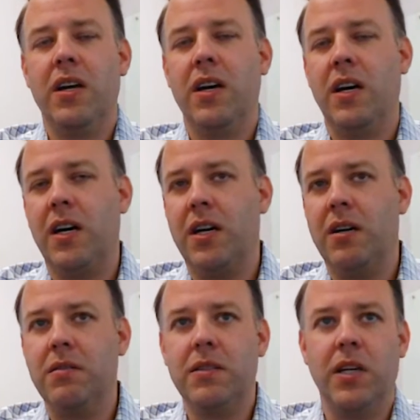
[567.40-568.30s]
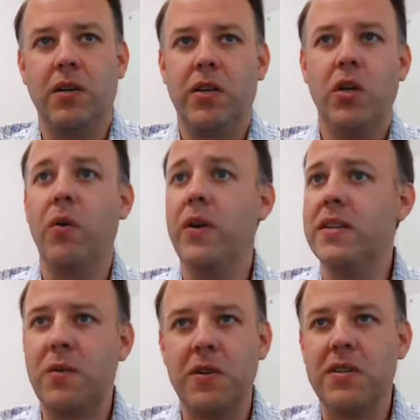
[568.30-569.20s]
QoE
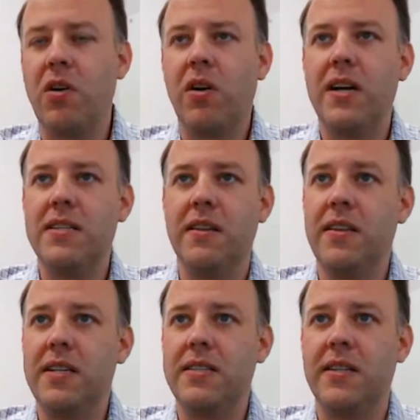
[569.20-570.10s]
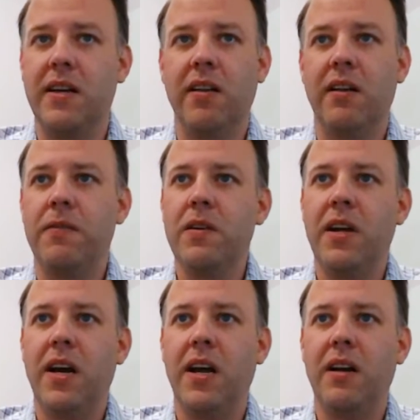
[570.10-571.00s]
scores, all kinds of things in there that if you're
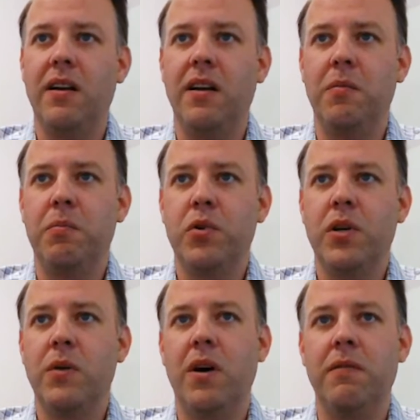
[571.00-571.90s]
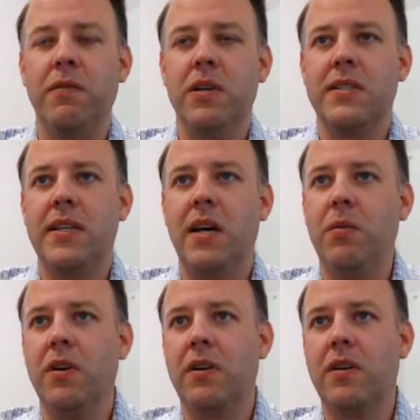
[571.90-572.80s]
not a pretty well-versed
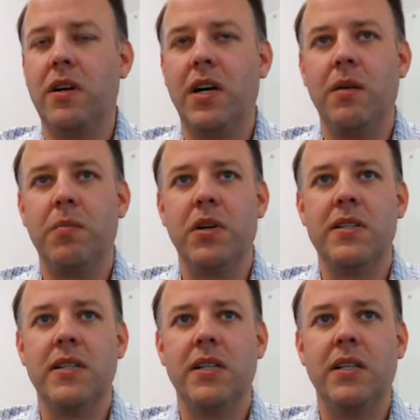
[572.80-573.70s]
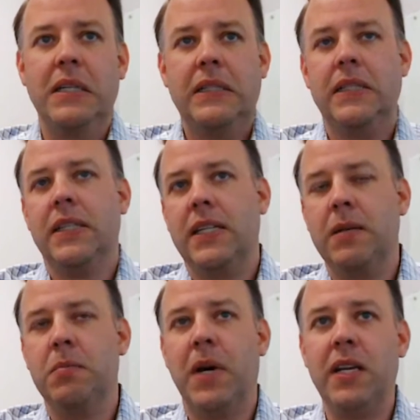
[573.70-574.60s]
network person,
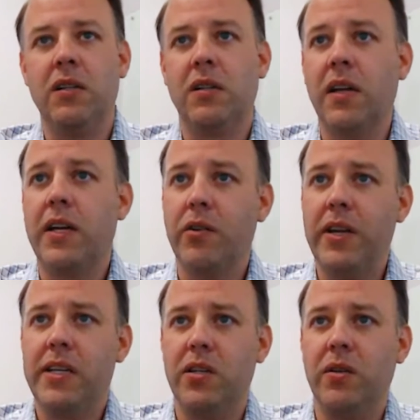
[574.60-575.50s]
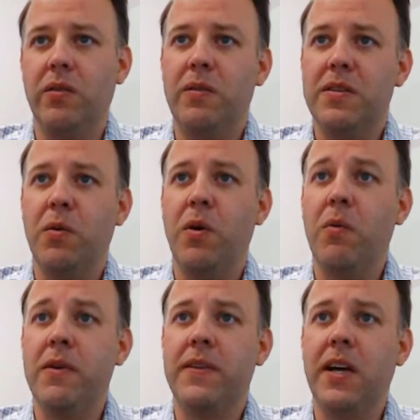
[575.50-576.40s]
it might look like Greek to you. So what
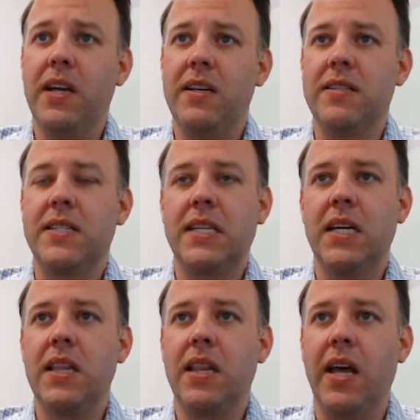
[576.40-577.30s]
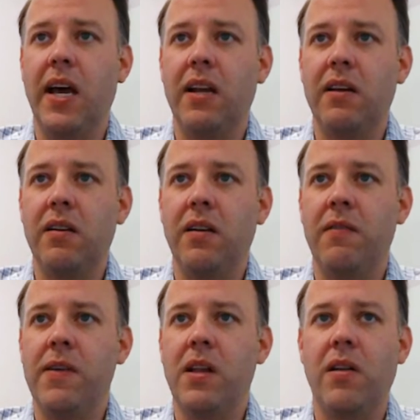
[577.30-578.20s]
we've done is skin that
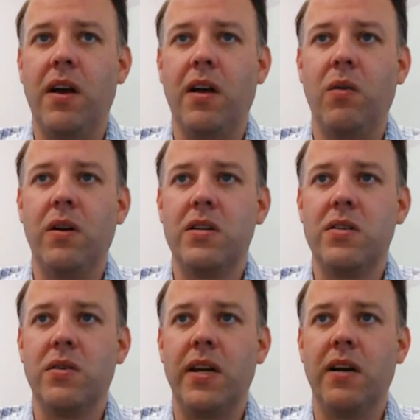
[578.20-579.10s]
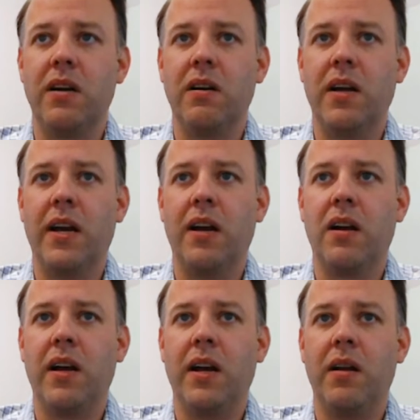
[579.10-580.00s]
VeloCloud orchestrator at
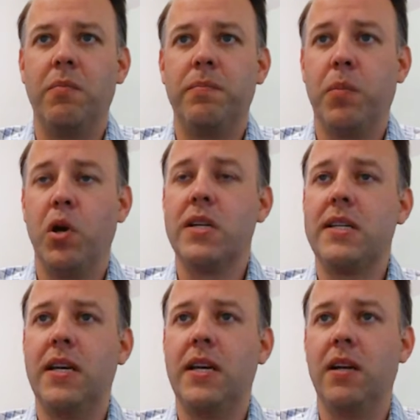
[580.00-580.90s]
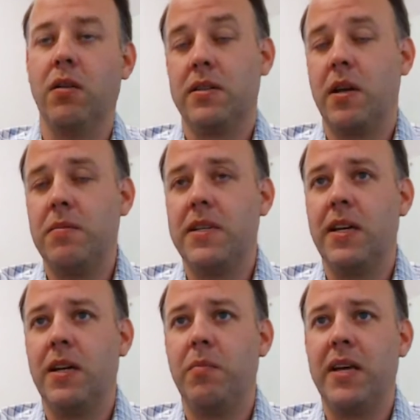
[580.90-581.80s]
a per tenant or
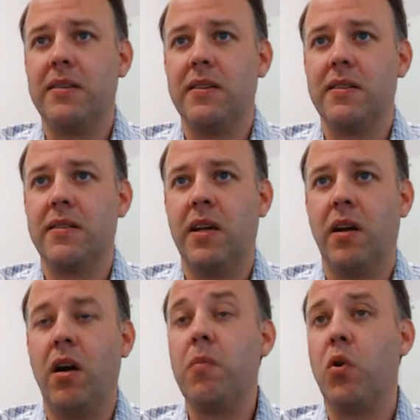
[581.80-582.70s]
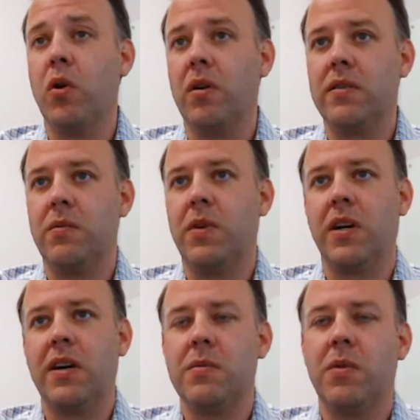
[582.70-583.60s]
sub-tenant basis in our portal. So when a
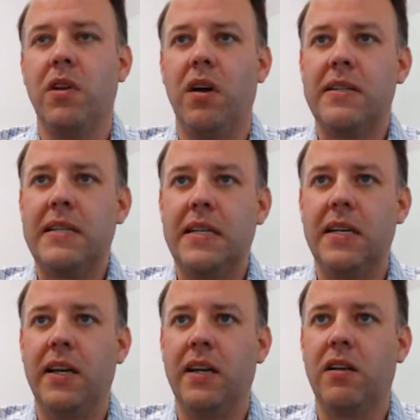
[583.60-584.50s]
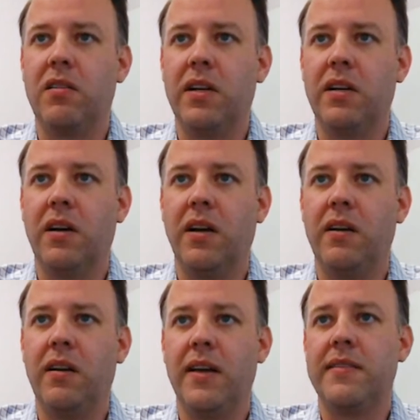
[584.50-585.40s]
customer logs in, they can click
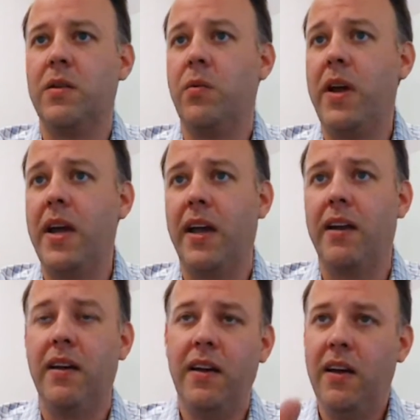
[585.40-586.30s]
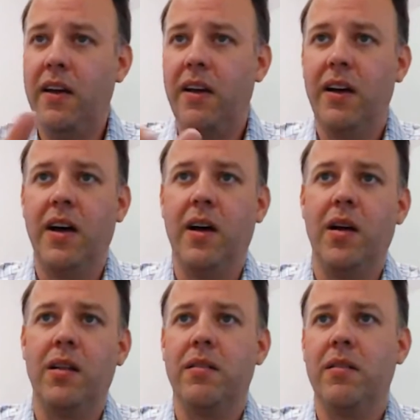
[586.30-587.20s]
on SD-WAN
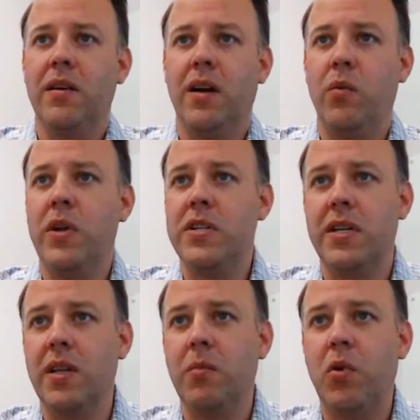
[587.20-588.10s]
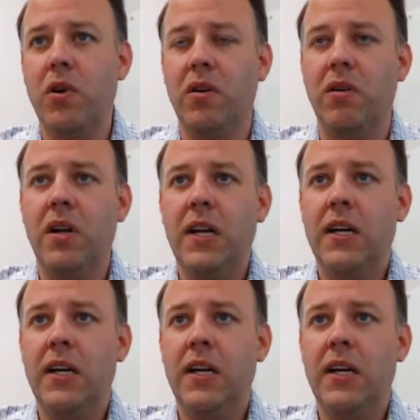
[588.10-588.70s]
widget in the portal,